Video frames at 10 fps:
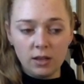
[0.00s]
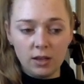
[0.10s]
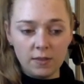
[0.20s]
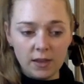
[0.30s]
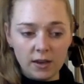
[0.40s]

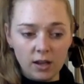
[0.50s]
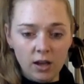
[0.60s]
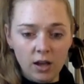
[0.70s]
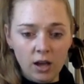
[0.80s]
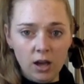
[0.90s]
and then
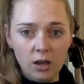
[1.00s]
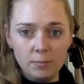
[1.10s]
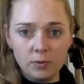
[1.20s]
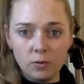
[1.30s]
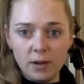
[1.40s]

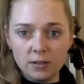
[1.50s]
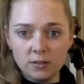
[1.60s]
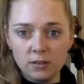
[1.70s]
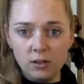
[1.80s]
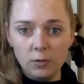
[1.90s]
up, go back to
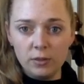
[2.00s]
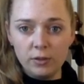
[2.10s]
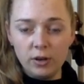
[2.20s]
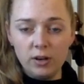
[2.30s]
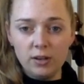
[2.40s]
the lower
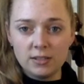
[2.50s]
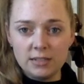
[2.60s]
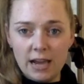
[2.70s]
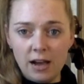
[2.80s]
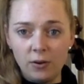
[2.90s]
third,
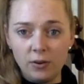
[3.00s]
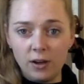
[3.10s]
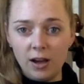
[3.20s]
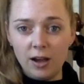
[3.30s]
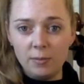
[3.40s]
down,
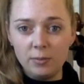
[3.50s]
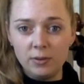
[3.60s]
up,